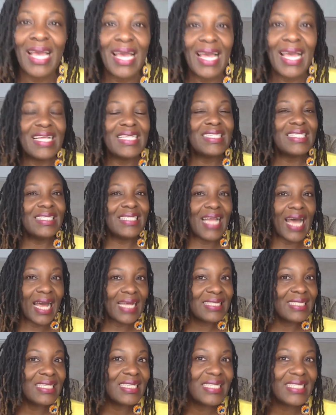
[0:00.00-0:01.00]
It's
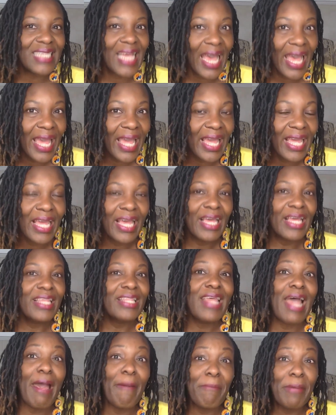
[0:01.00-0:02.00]
not to say
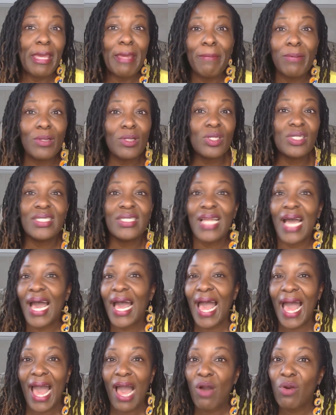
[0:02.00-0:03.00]
that people are
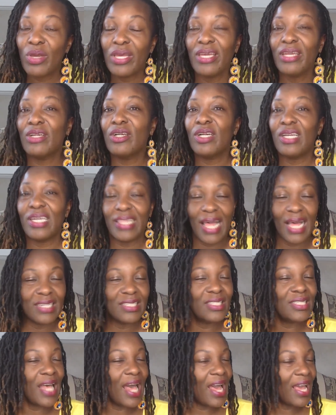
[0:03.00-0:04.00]
not out here, and I
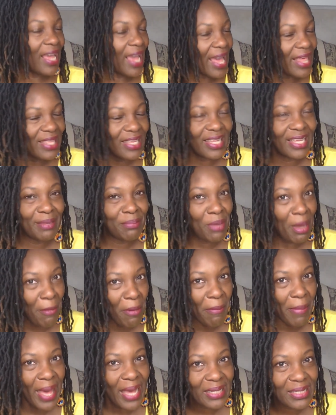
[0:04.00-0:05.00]
gotta keep
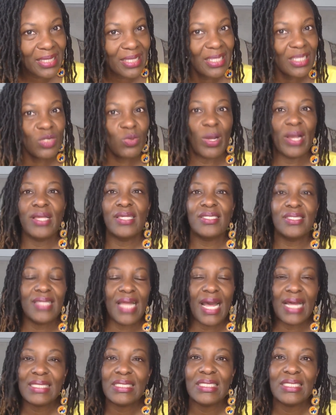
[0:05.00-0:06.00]
coming back to this, right? It's
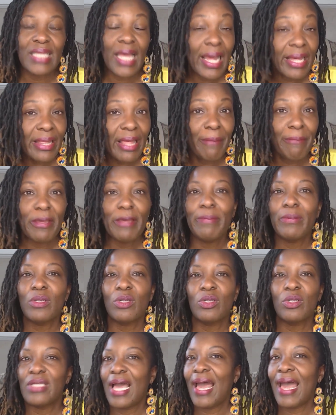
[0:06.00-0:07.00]
not to say that people
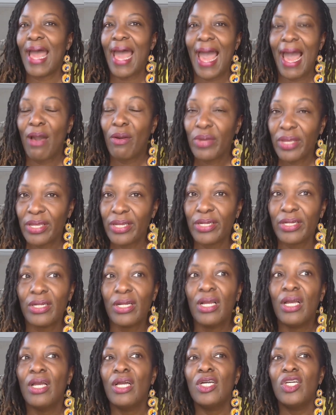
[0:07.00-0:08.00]
are not out
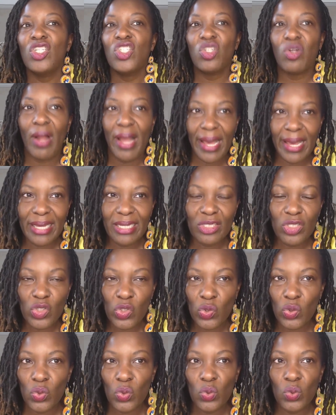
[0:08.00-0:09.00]
here trying
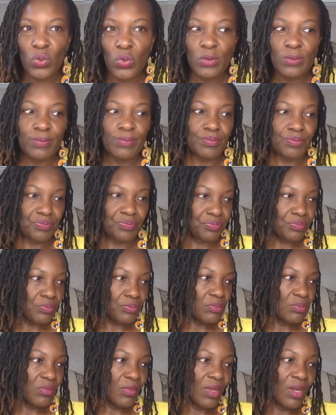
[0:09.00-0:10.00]
to
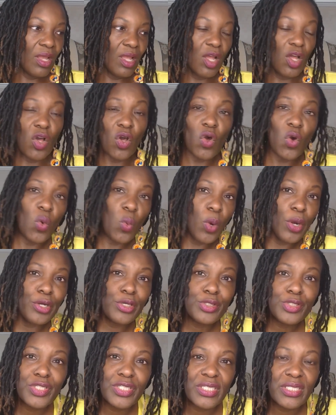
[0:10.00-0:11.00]

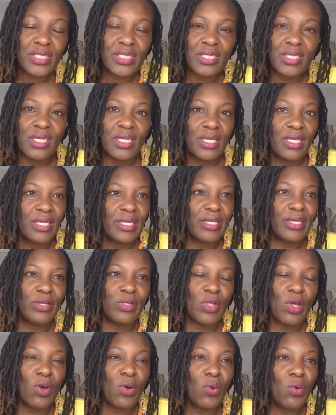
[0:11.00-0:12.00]
coerce,
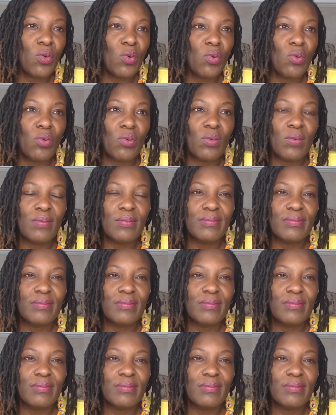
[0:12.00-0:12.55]
you know,